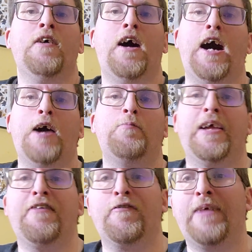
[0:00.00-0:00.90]
a hot
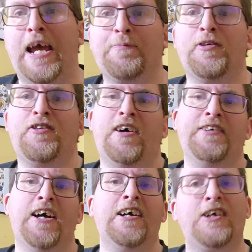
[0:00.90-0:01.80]
plate from
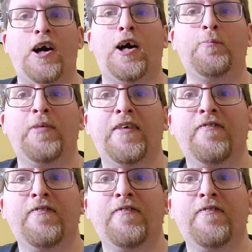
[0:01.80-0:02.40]
Amazon.com